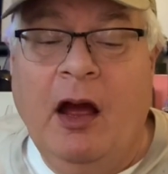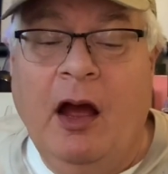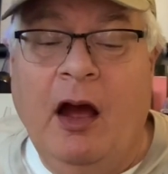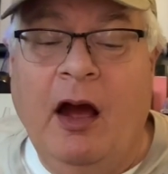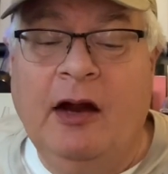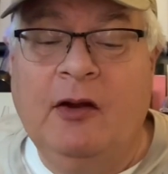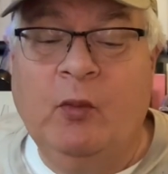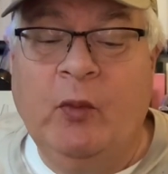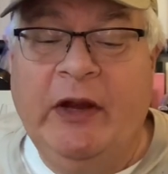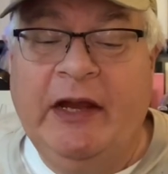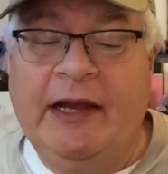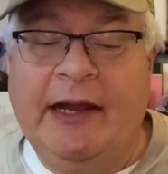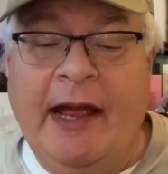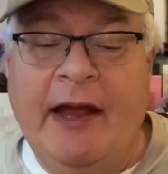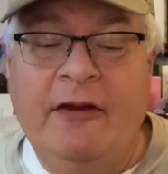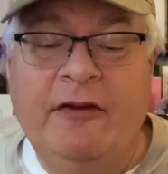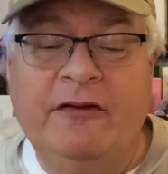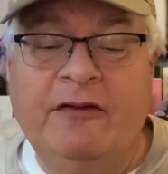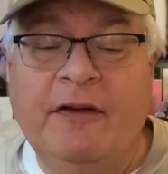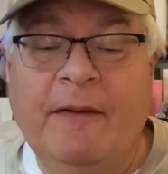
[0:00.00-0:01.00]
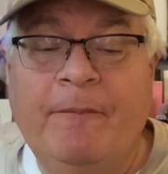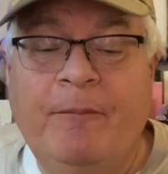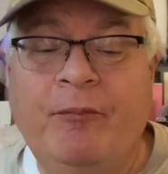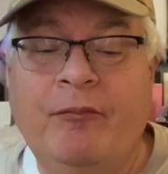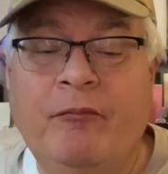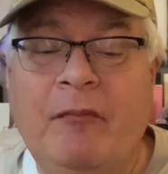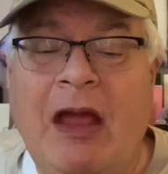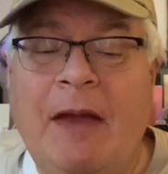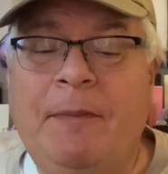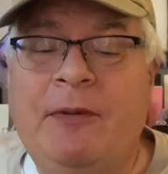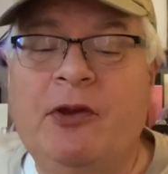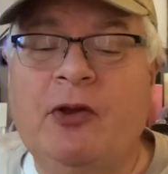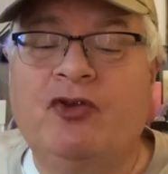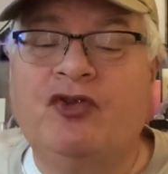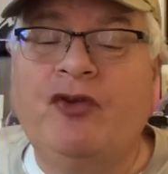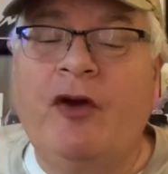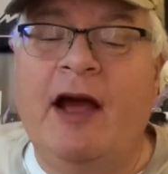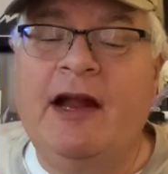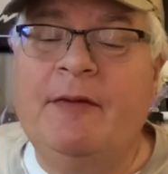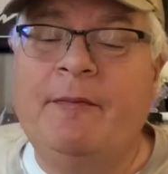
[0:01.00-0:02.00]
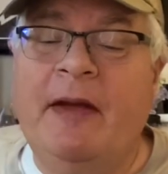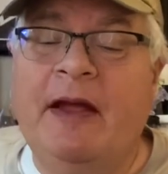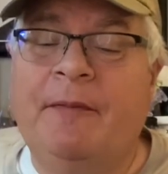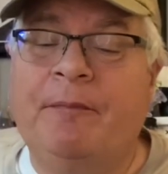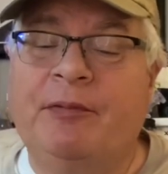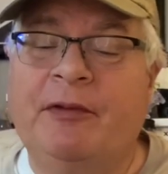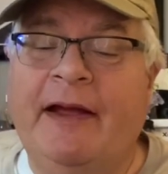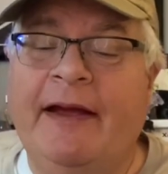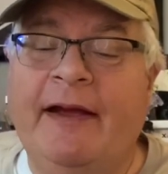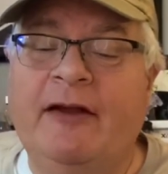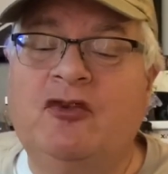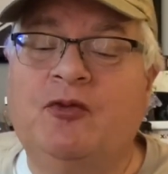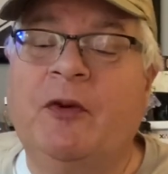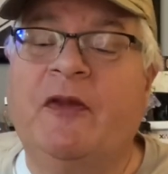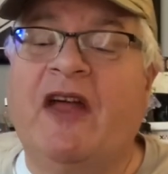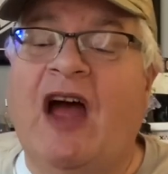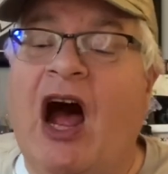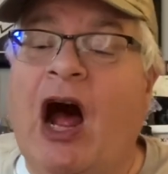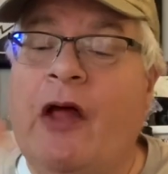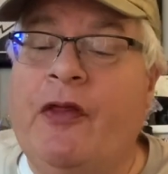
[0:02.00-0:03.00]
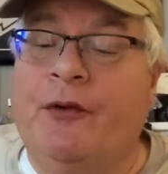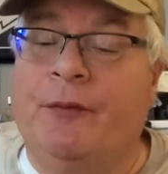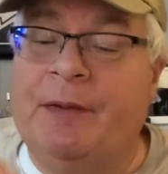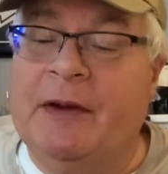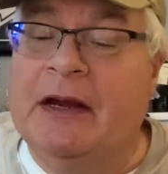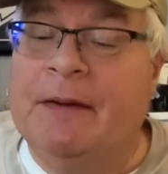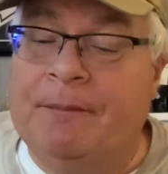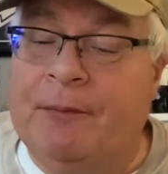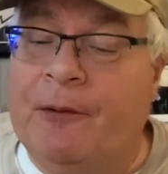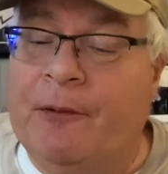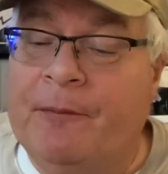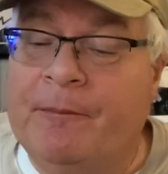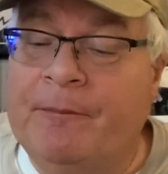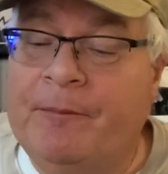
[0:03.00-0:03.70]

On weekends, maybe you'll try to make plans with other people